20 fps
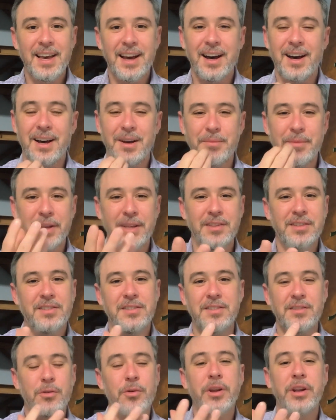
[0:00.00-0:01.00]

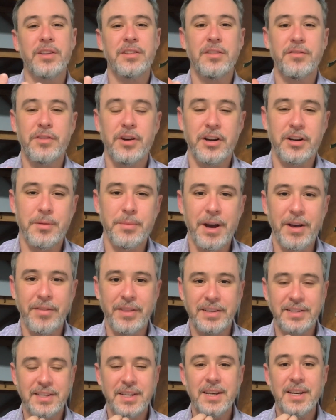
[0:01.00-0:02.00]
As critics have talked about
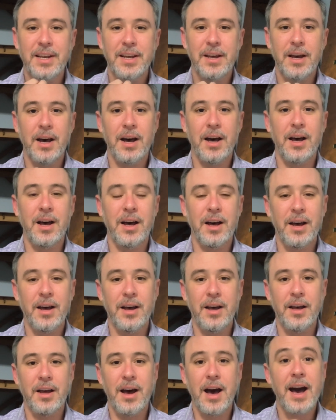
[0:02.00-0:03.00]
this,
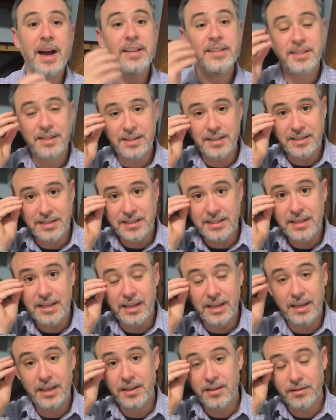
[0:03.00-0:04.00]
eyes can
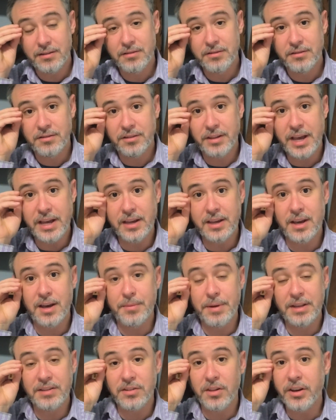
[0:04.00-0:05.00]
see,
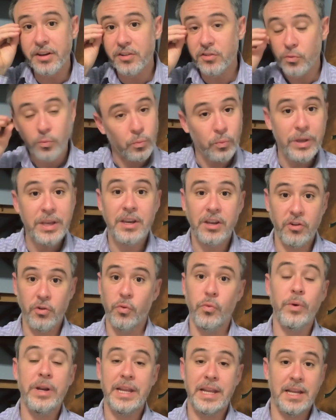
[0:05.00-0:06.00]
as long as we
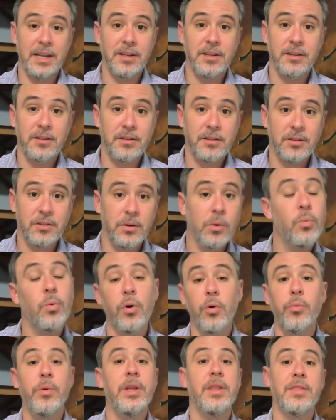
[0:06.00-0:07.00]
can read,
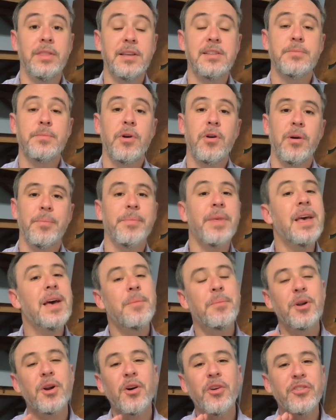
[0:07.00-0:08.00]
we'll read this poem.
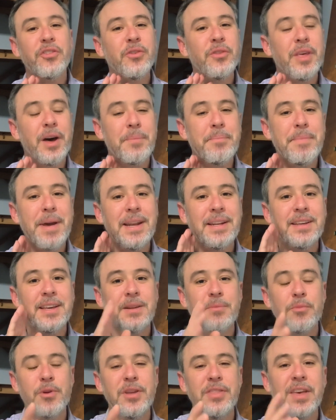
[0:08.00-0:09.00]
But also that men
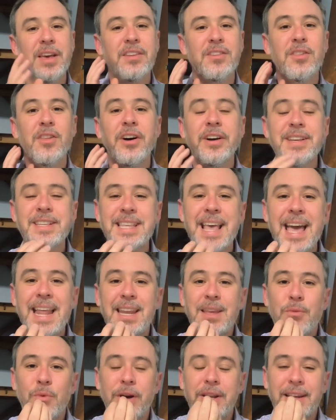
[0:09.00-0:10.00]
can breathe. As long as
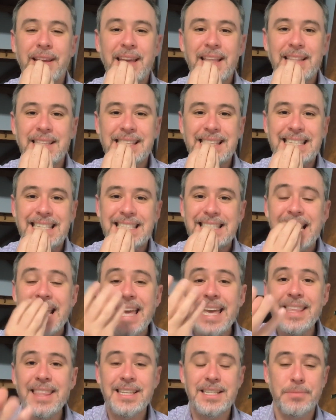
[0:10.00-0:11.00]
anyone can
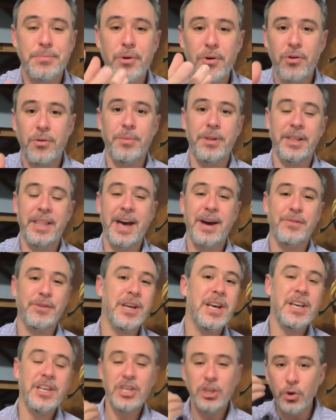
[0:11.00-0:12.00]
say this poem aloud,
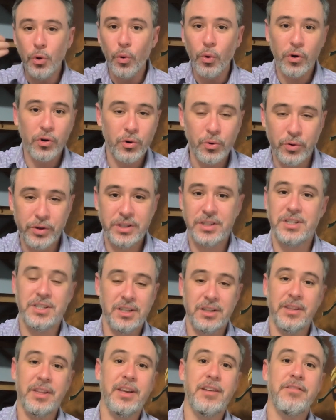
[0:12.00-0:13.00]
you're going
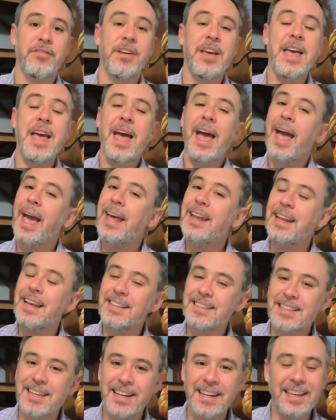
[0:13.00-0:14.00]
to live. And
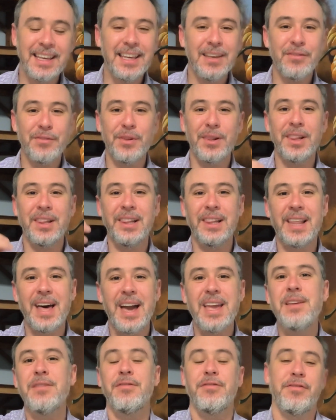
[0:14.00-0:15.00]
it's going to give
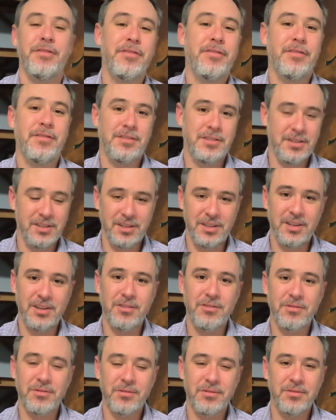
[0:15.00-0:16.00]
life to
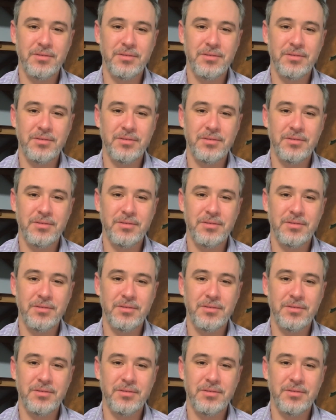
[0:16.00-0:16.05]
you.